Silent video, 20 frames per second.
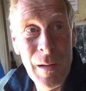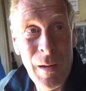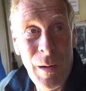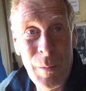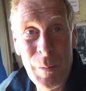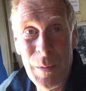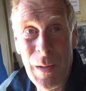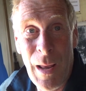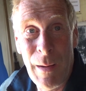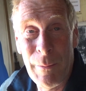I
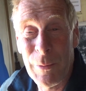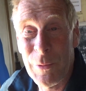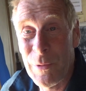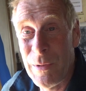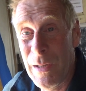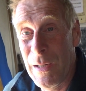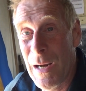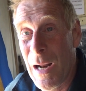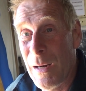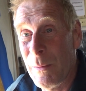wouldn't ever
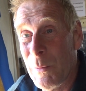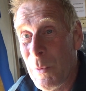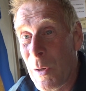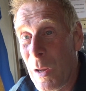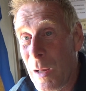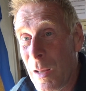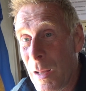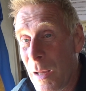treat an animal like